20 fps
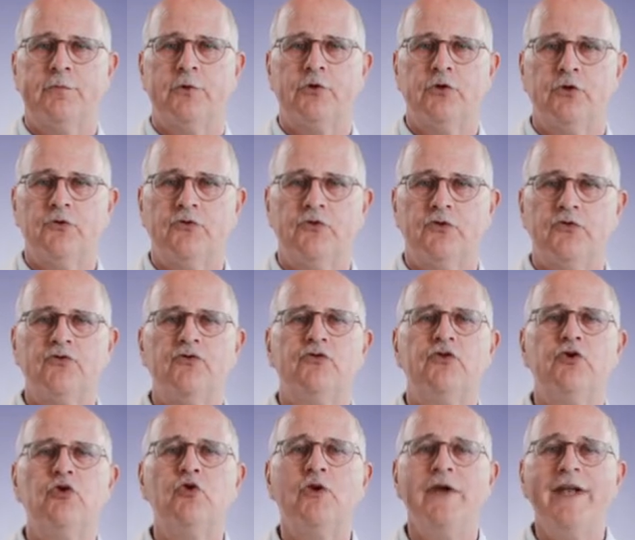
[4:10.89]
producers
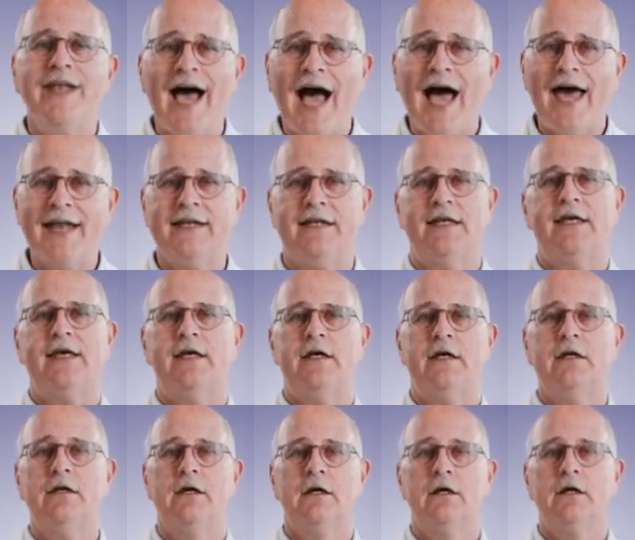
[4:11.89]
do not
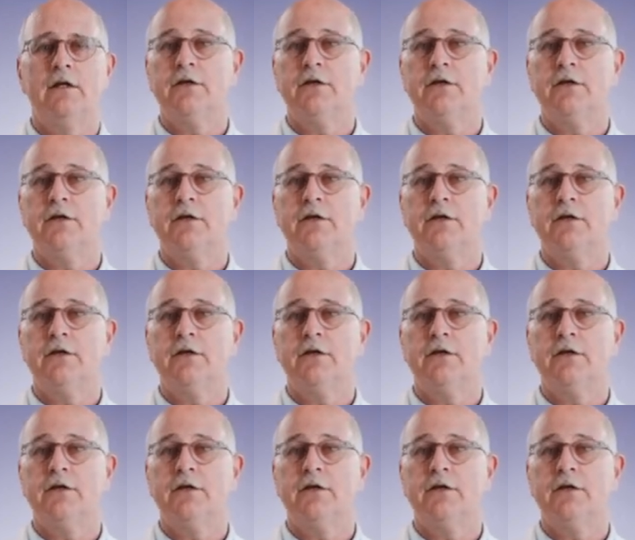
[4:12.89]
need